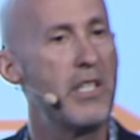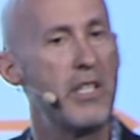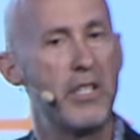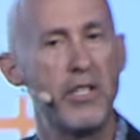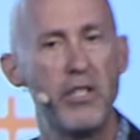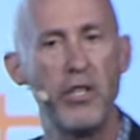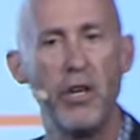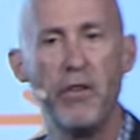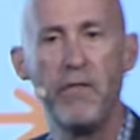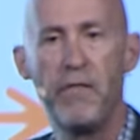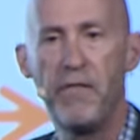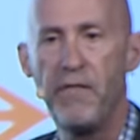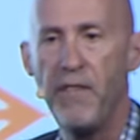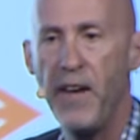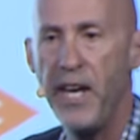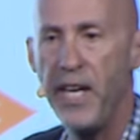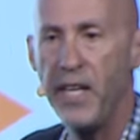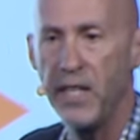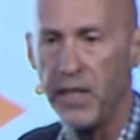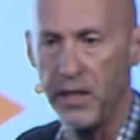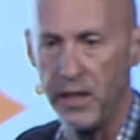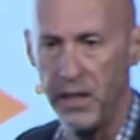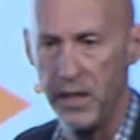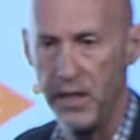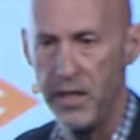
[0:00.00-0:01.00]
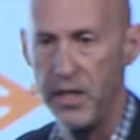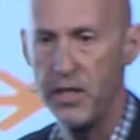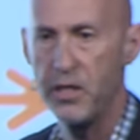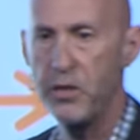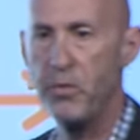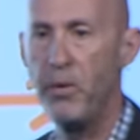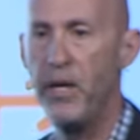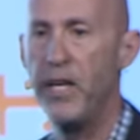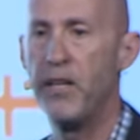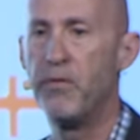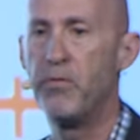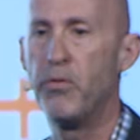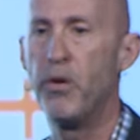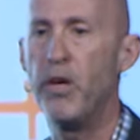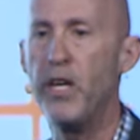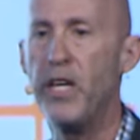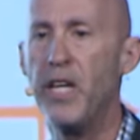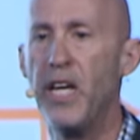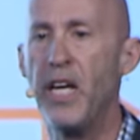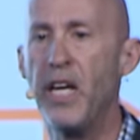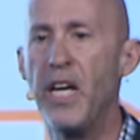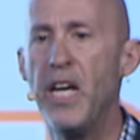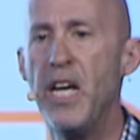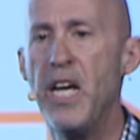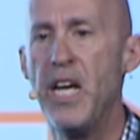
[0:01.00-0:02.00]
is so fatal, this way of
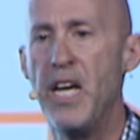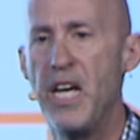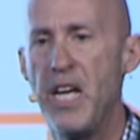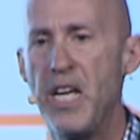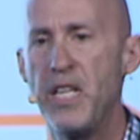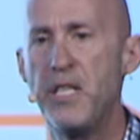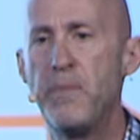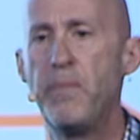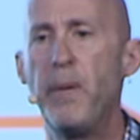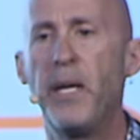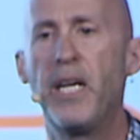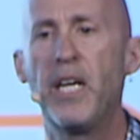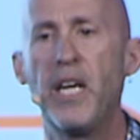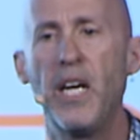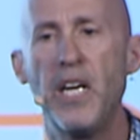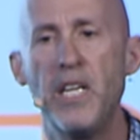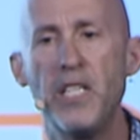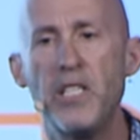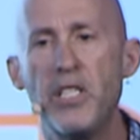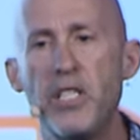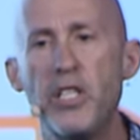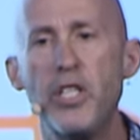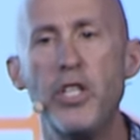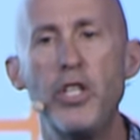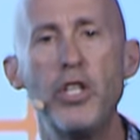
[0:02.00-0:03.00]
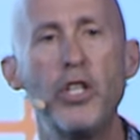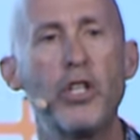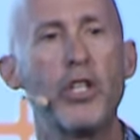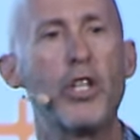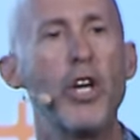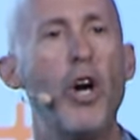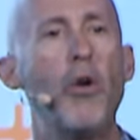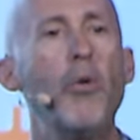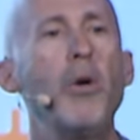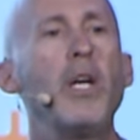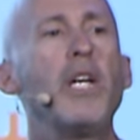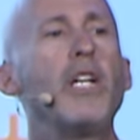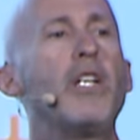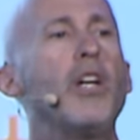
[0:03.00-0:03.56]
working, is because you're going